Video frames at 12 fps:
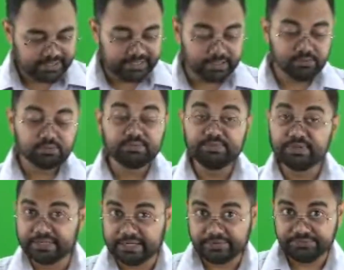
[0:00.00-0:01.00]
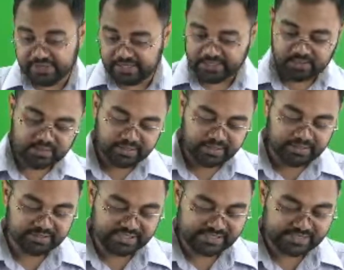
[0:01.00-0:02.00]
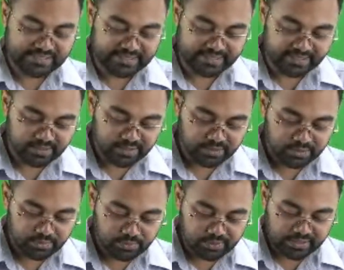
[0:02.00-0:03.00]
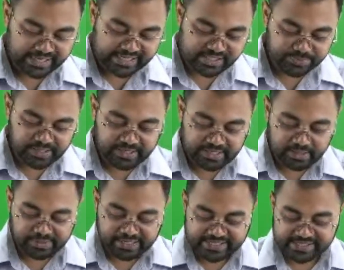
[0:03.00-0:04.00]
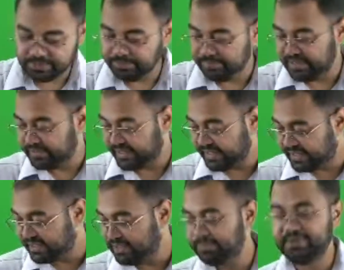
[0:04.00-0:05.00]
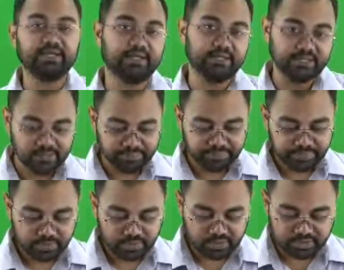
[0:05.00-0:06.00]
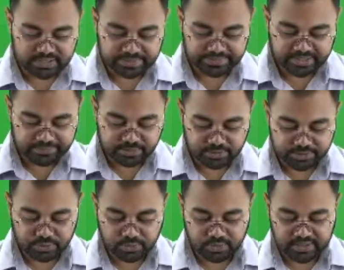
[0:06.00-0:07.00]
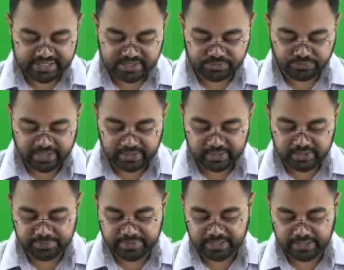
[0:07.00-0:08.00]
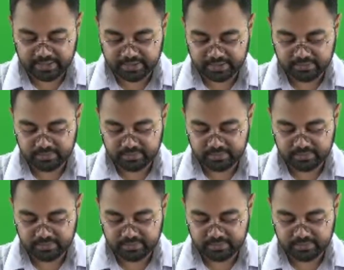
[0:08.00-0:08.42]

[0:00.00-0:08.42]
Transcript: Now, graphene, interestingly, has been named as a miracle material, or sometimes also called as wonder material.